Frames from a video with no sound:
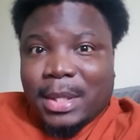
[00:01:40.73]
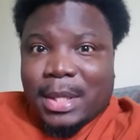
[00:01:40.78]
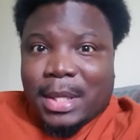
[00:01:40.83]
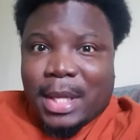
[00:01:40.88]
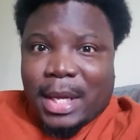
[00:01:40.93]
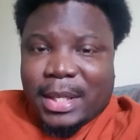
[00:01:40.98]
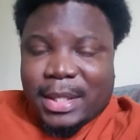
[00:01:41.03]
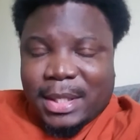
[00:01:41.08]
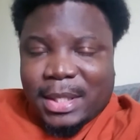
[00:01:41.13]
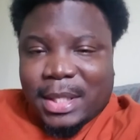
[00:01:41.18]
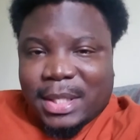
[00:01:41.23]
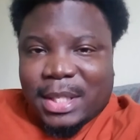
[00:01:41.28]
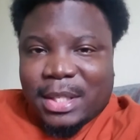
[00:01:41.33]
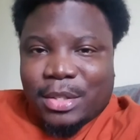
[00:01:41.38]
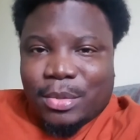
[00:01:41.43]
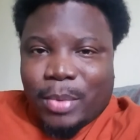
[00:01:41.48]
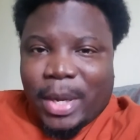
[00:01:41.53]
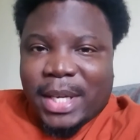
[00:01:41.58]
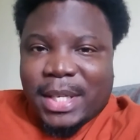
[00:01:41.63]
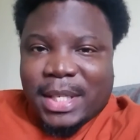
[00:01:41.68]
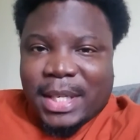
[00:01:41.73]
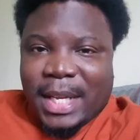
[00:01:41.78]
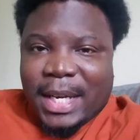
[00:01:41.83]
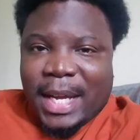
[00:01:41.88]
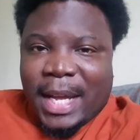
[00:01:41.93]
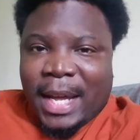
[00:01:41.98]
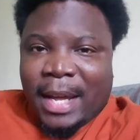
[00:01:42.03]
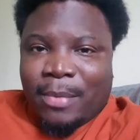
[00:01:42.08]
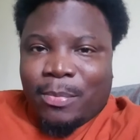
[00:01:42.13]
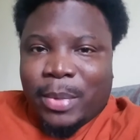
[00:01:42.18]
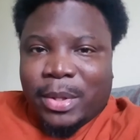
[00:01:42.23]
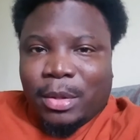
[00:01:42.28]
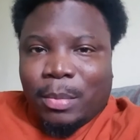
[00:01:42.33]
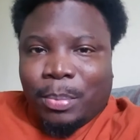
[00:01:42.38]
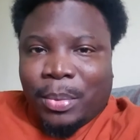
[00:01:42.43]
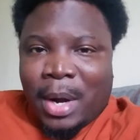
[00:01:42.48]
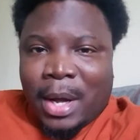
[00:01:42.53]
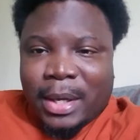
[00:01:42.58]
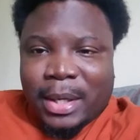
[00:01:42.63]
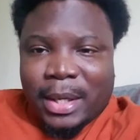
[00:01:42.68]
the situation at hand with the
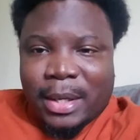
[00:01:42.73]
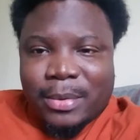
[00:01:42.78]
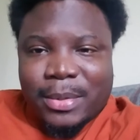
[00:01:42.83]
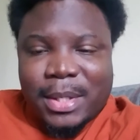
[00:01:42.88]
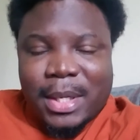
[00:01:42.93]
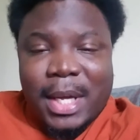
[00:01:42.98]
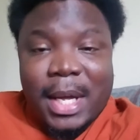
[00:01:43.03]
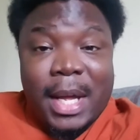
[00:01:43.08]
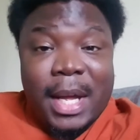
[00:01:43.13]
Broncos.